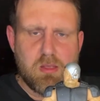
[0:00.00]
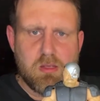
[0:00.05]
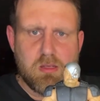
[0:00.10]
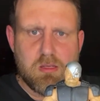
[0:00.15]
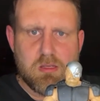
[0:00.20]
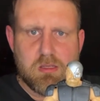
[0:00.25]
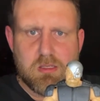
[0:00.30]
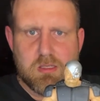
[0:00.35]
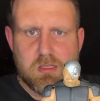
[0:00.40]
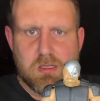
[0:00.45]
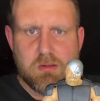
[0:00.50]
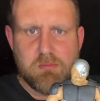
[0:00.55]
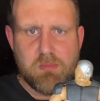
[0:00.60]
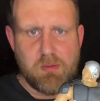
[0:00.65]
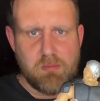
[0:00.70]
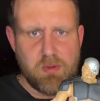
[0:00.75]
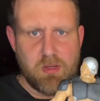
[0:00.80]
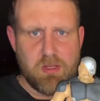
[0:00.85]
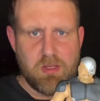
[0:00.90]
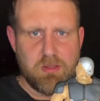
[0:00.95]
I
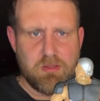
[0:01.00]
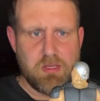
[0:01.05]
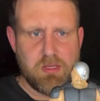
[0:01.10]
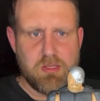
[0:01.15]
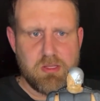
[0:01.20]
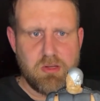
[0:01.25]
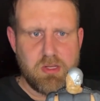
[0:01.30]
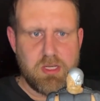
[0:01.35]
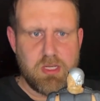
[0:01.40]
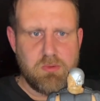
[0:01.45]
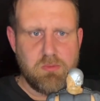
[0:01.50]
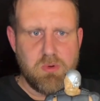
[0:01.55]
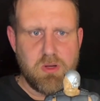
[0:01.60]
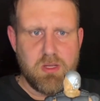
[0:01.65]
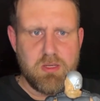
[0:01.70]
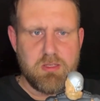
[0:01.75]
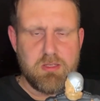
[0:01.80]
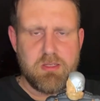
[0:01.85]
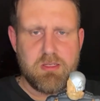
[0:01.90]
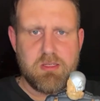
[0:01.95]
remember in
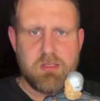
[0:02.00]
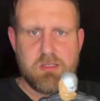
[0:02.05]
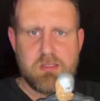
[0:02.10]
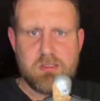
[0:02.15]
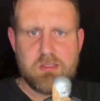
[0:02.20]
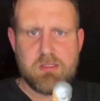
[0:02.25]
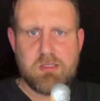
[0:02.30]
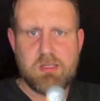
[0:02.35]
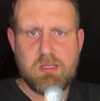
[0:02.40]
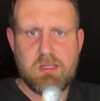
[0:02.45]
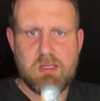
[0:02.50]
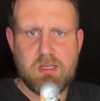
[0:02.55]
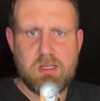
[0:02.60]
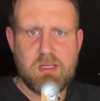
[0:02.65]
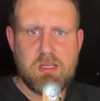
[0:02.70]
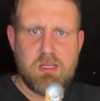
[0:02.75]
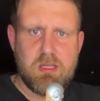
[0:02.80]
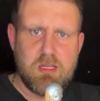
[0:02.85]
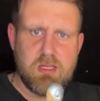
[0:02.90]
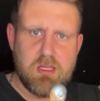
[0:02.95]
'91,
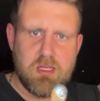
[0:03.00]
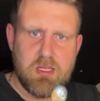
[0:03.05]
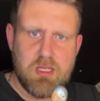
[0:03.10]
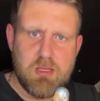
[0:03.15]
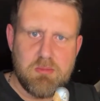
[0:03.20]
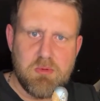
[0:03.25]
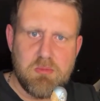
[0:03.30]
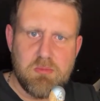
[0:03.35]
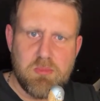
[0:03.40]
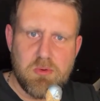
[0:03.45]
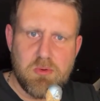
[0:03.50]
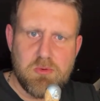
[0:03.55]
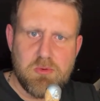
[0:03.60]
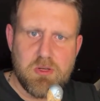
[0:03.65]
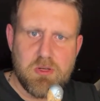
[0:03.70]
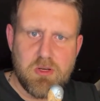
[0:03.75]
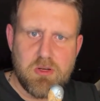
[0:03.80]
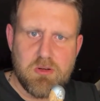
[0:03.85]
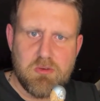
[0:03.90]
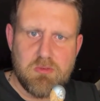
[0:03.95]
him and
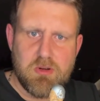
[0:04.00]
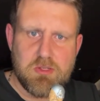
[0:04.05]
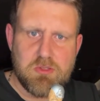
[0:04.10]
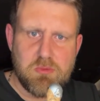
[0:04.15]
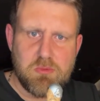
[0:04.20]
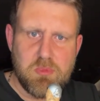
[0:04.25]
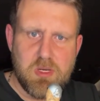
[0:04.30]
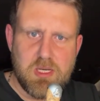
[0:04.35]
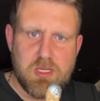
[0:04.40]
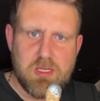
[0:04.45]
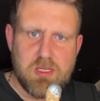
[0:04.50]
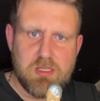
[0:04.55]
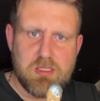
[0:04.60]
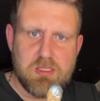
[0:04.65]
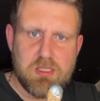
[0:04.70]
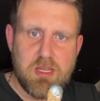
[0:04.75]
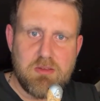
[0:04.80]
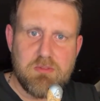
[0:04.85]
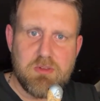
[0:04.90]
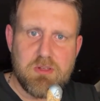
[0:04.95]
Bulldog, WrestleMania
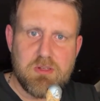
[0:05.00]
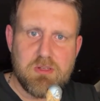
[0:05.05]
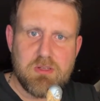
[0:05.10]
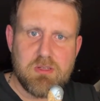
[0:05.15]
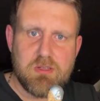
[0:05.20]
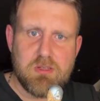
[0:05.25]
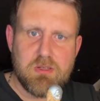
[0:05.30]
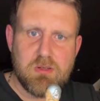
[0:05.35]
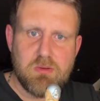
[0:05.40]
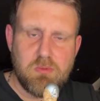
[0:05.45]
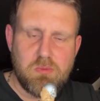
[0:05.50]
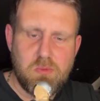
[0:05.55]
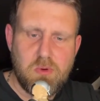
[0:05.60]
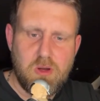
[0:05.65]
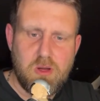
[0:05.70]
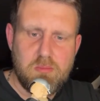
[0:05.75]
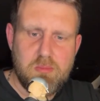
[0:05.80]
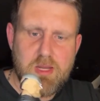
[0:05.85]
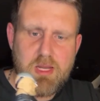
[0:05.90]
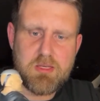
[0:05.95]
7. What a
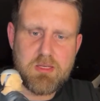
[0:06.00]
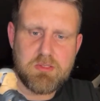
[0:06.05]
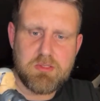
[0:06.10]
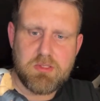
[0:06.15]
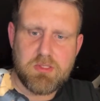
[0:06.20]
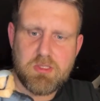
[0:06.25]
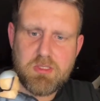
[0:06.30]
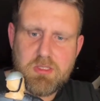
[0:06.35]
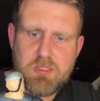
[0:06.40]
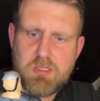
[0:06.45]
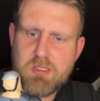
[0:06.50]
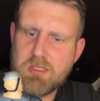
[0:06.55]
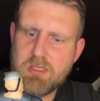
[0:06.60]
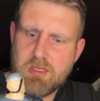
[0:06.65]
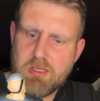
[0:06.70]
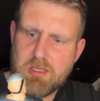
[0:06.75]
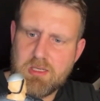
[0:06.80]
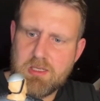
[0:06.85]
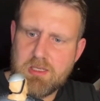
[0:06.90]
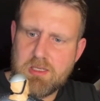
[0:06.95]
match.
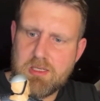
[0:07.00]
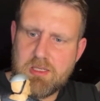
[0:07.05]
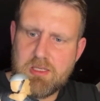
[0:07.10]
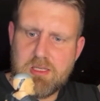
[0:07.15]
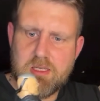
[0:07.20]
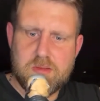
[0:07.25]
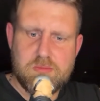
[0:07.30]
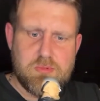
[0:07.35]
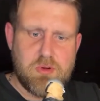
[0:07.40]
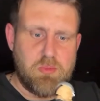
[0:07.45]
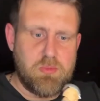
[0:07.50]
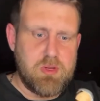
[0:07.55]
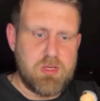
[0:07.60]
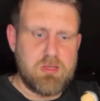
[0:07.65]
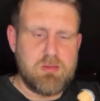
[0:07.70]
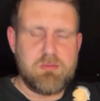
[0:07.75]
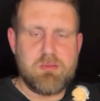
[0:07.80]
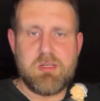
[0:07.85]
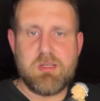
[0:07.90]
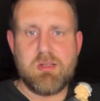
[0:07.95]
Probably,
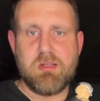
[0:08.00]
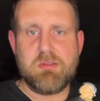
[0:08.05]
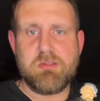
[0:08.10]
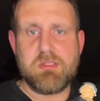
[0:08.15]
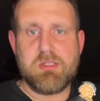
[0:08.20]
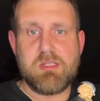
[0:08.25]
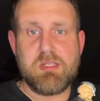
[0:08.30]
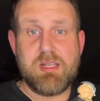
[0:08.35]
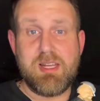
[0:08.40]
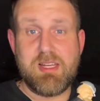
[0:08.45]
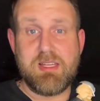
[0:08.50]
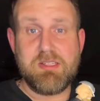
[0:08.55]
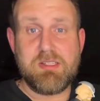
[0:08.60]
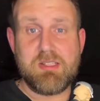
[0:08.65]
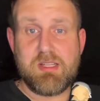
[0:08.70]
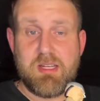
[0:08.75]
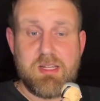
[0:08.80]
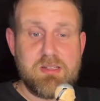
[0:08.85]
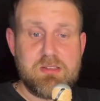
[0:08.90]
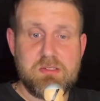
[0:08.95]
you know, to today's
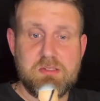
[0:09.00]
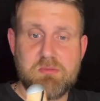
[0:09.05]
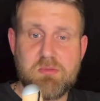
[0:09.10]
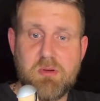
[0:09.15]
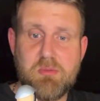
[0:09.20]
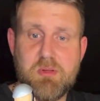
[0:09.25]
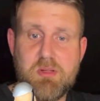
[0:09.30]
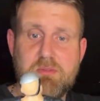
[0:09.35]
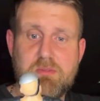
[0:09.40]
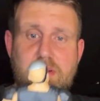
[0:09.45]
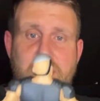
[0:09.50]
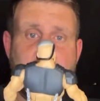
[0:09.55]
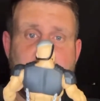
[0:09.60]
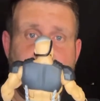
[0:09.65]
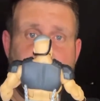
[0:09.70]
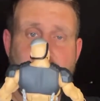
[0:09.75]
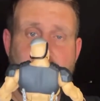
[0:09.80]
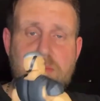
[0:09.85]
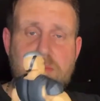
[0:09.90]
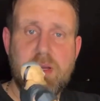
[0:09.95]
standards, probably a very
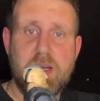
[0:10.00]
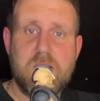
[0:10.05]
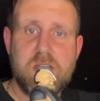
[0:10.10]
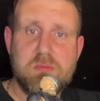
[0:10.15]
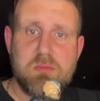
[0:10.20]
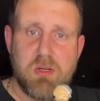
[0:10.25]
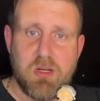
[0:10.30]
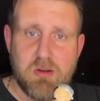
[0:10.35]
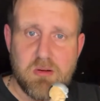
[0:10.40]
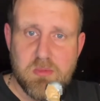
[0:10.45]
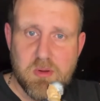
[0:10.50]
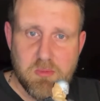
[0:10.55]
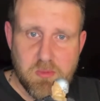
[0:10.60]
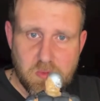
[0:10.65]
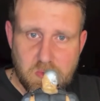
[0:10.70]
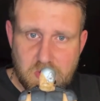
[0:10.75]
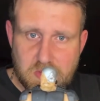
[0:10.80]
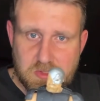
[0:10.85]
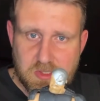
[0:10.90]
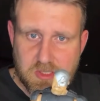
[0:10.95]
boring match, but I remember
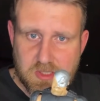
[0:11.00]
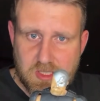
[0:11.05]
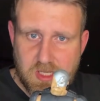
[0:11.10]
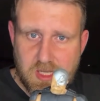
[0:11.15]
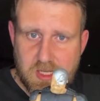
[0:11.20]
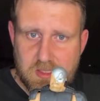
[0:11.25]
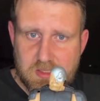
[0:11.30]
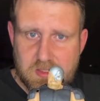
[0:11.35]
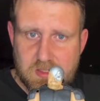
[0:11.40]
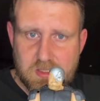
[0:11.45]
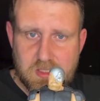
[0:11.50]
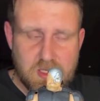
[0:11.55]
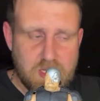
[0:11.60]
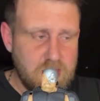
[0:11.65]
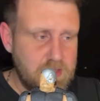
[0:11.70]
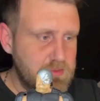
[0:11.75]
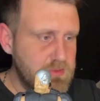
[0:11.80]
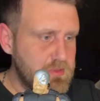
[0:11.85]
watching that. Yeah.